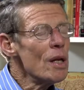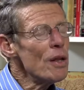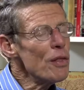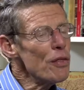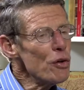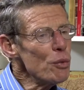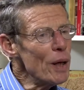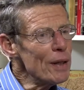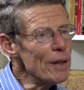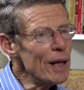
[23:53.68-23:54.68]
The third
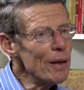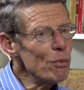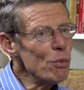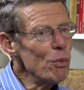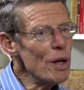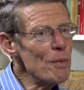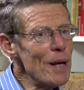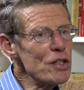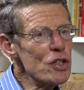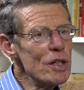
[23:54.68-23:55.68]
one that I want to
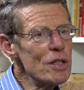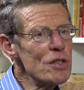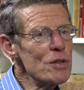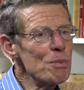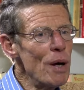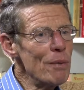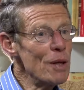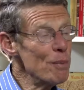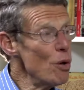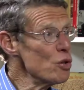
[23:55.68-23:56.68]
mention is probably
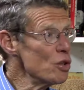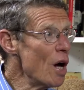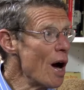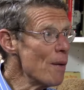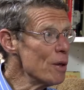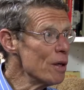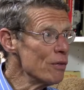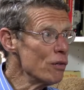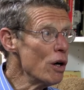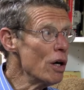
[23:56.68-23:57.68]
the most common
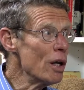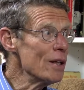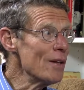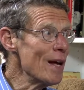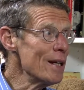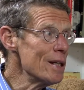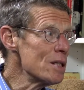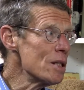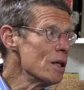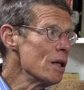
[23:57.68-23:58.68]
of all, and that
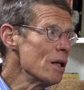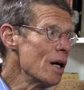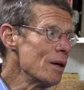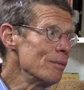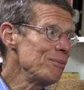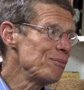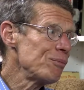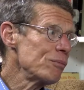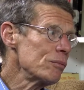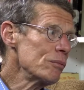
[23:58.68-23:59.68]
is um,
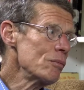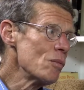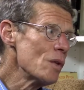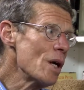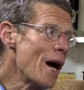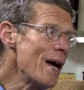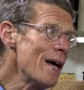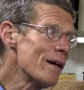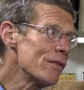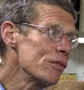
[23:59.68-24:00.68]
I
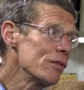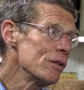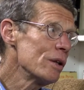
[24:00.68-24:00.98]
have,